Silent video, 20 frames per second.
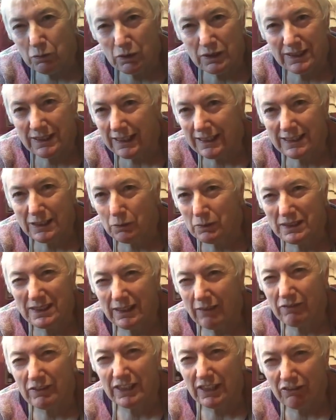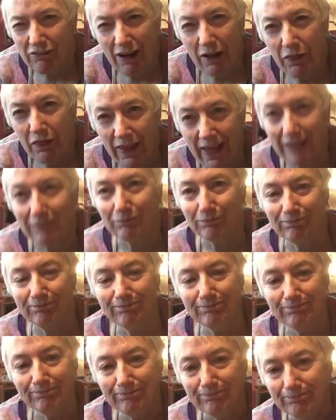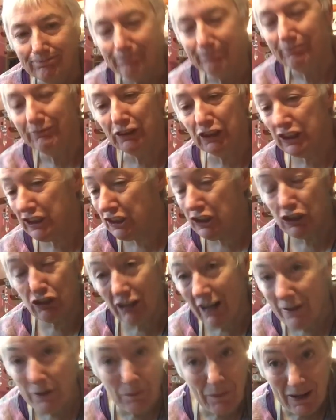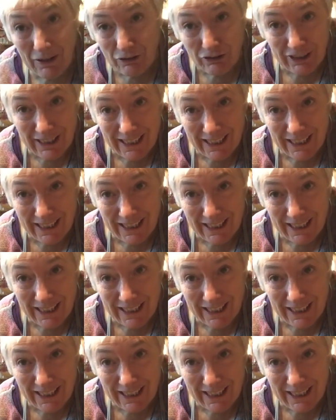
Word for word: 160, 170, around there. Just to dry them out